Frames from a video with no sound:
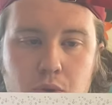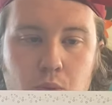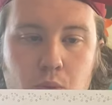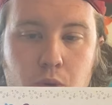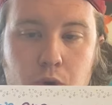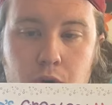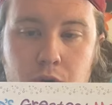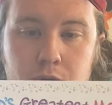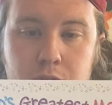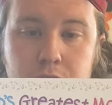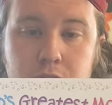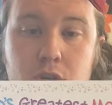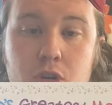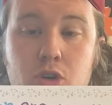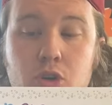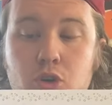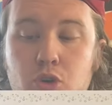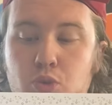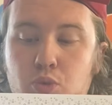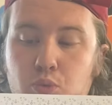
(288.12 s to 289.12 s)
world's
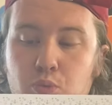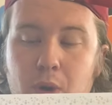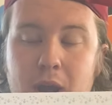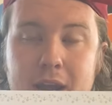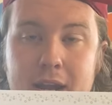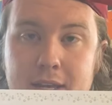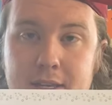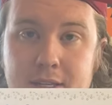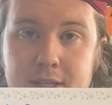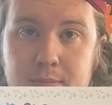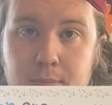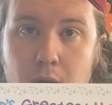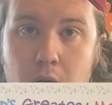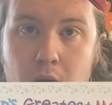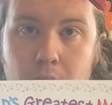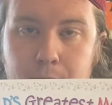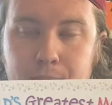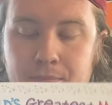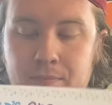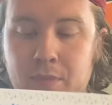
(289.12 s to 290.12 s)
greatest
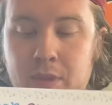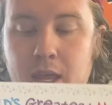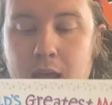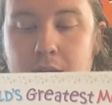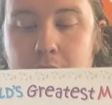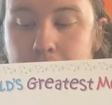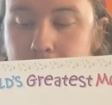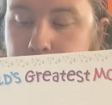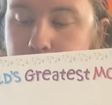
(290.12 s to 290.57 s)
mom." And at